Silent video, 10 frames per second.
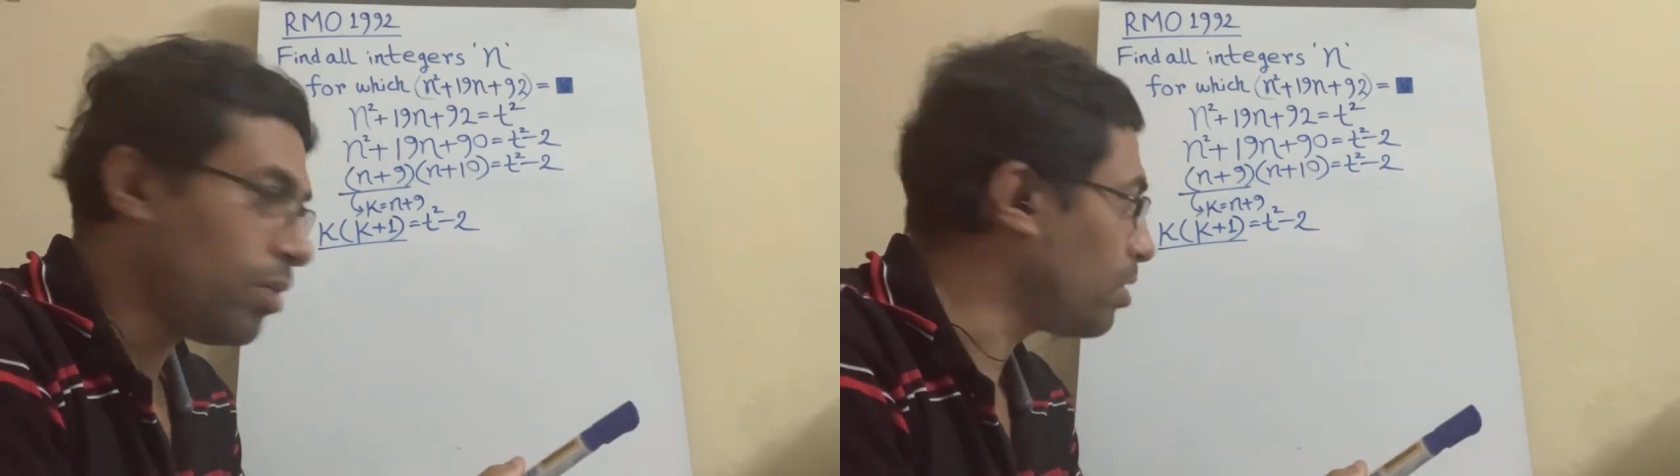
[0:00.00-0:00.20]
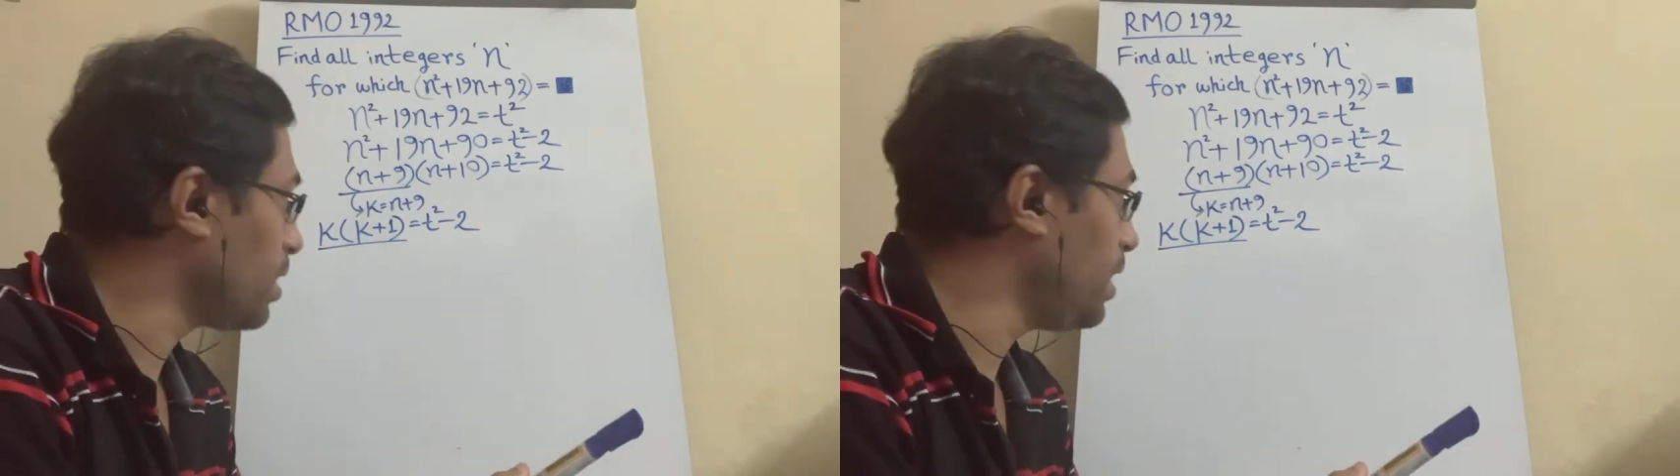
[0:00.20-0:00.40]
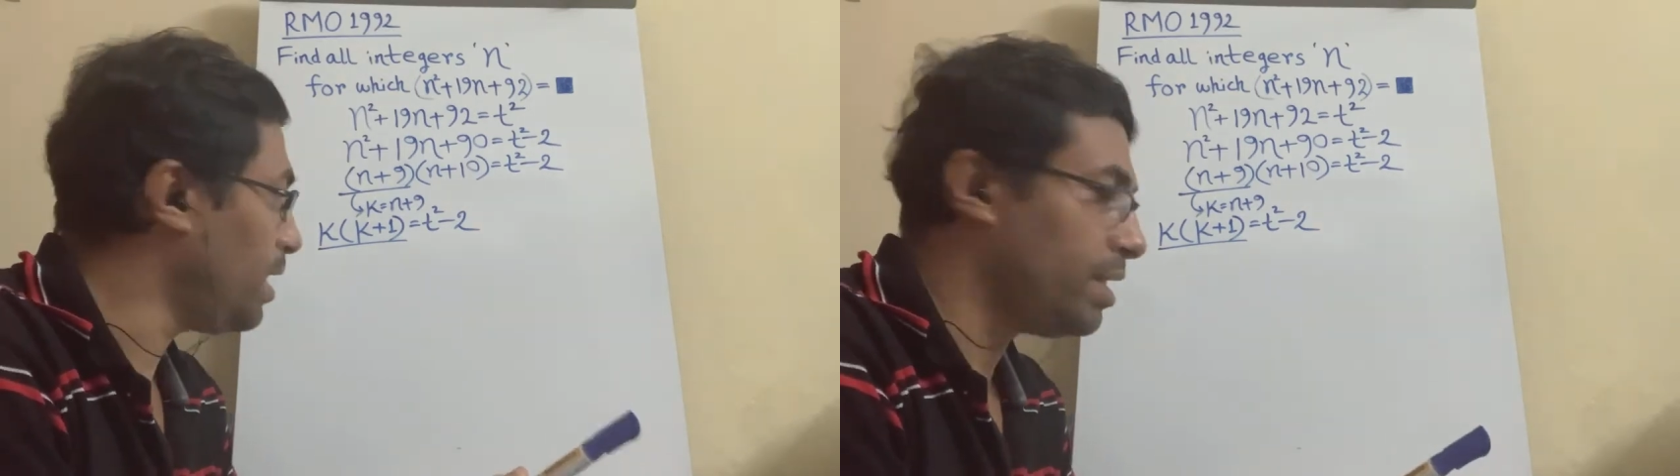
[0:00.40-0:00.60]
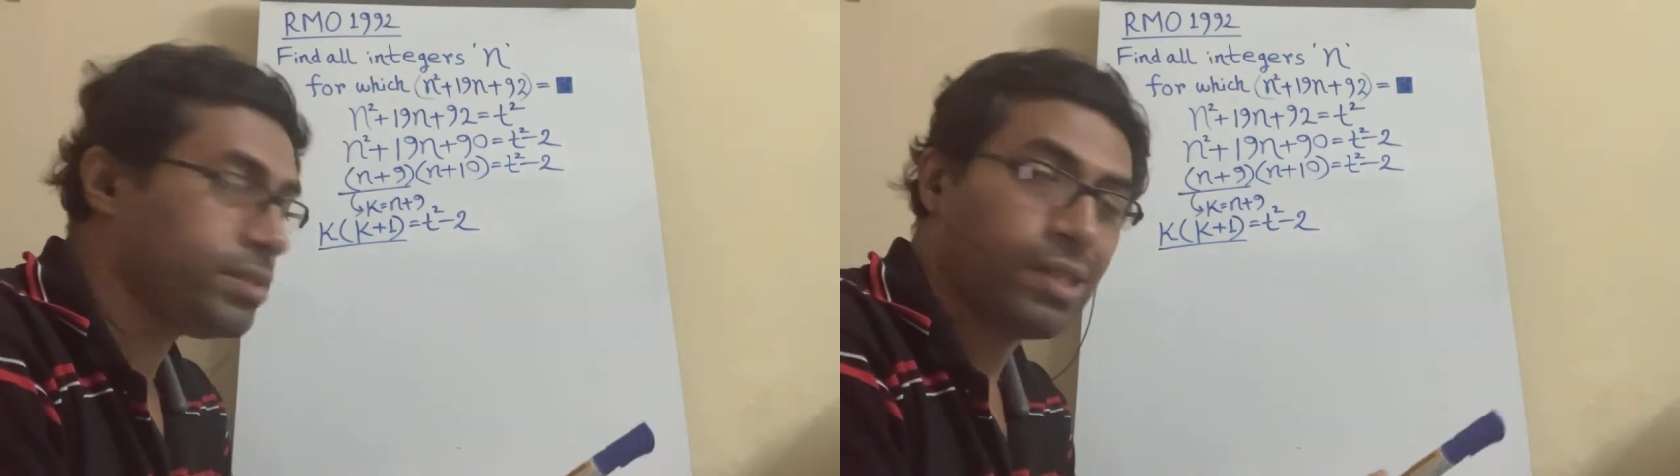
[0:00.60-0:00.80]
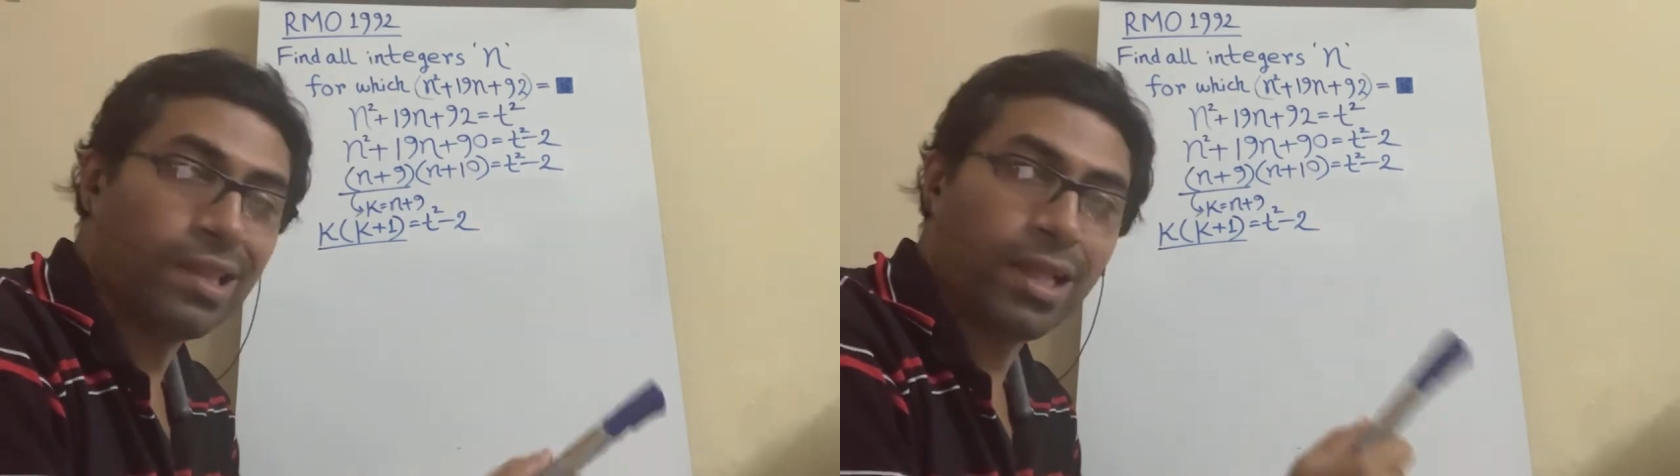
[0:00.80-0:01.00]
or k
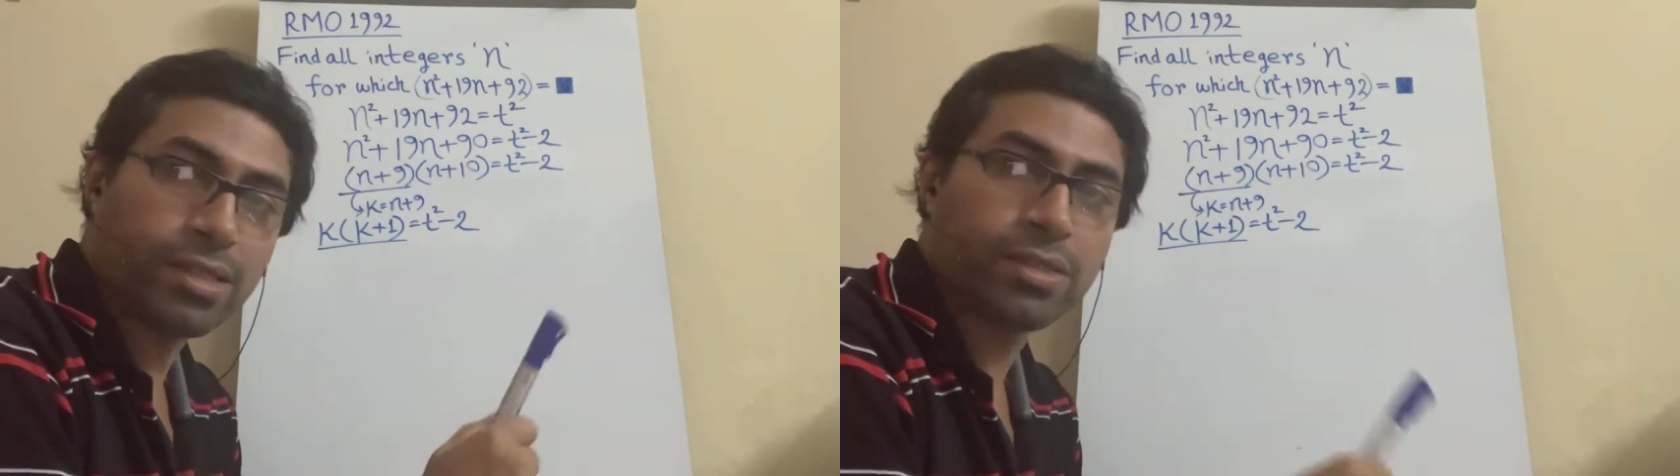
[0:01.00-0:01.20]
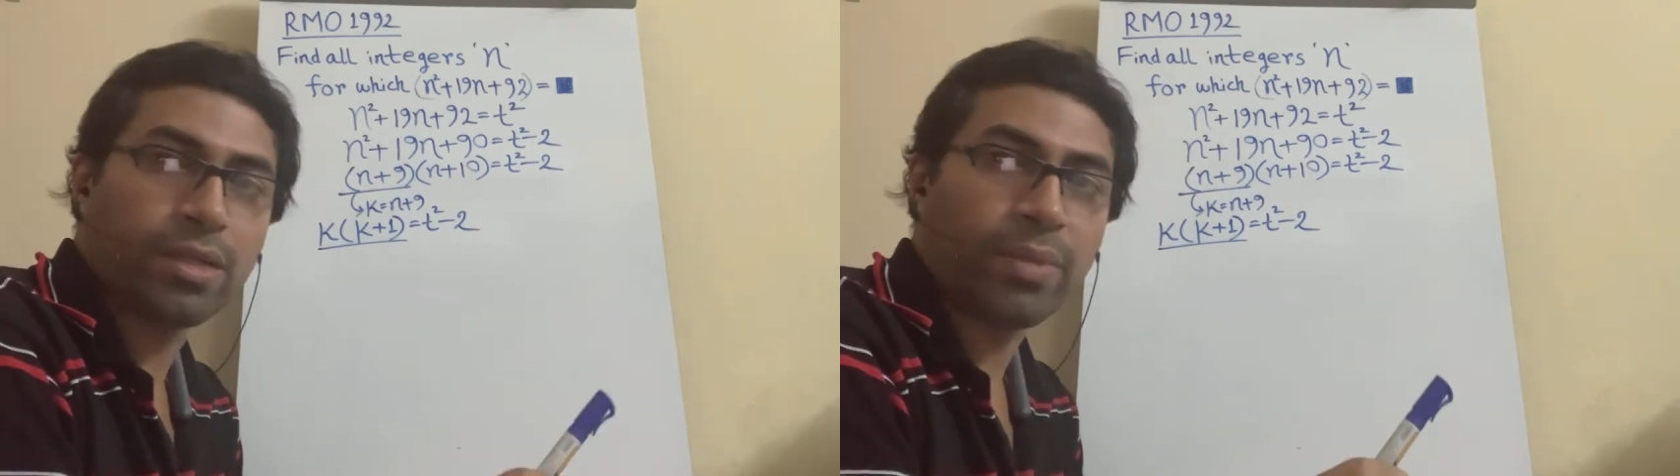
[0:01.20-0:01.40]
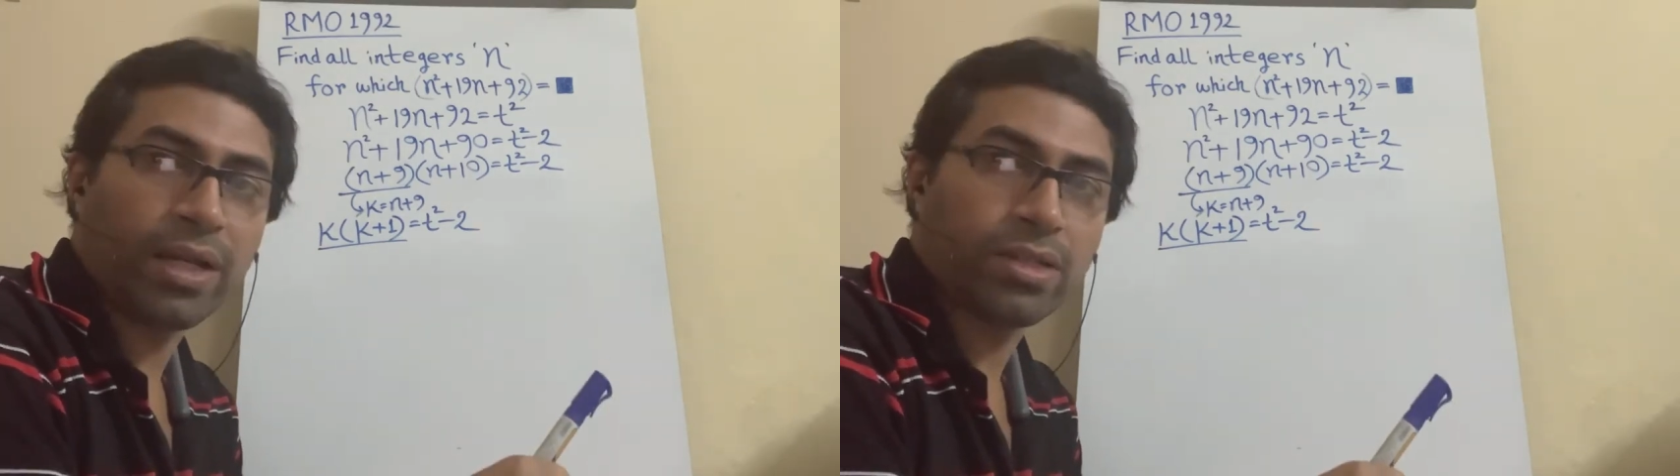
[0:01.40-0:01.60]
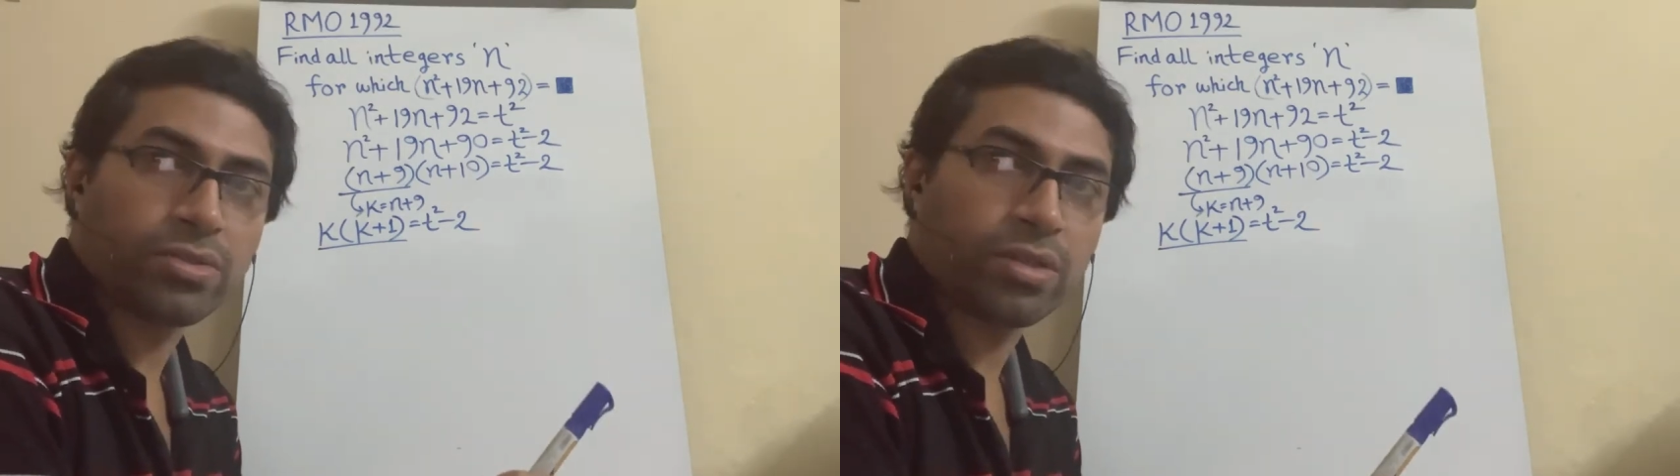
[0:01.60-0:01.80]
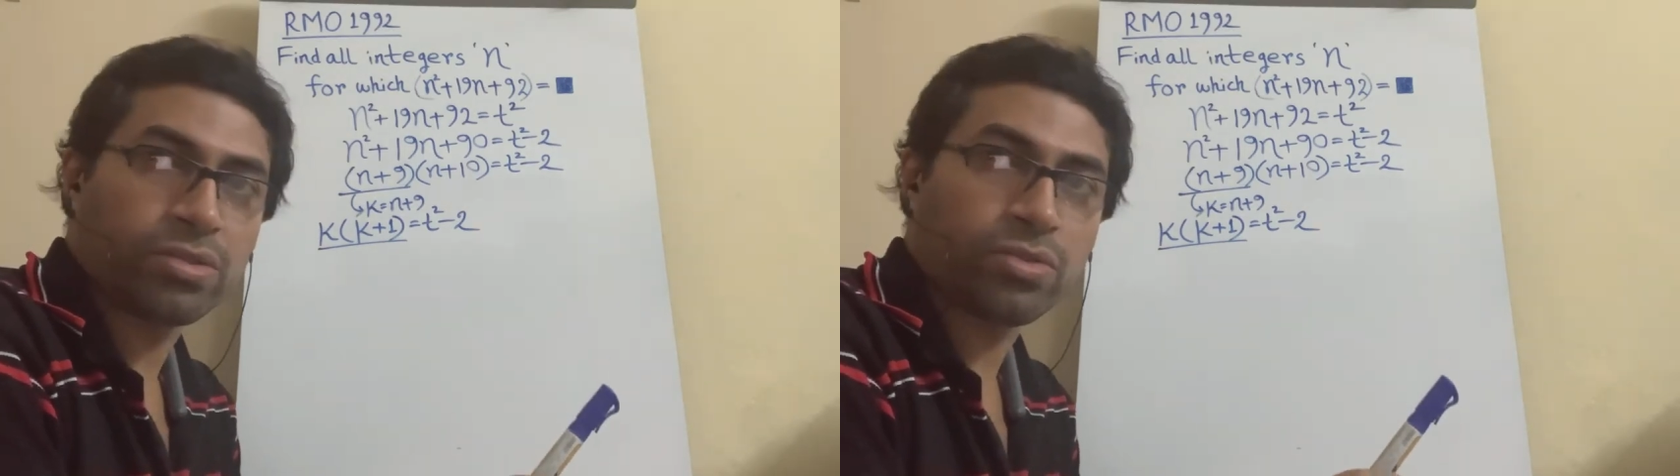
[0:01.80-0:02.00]
is less than minus
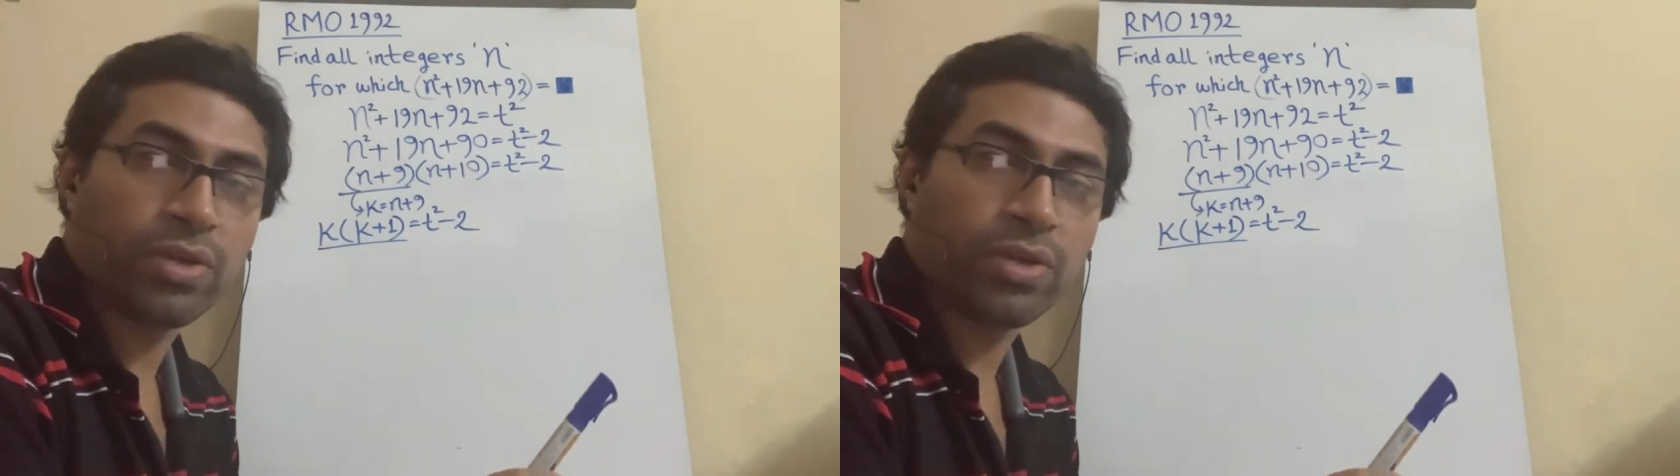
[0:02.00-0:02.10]
1. So we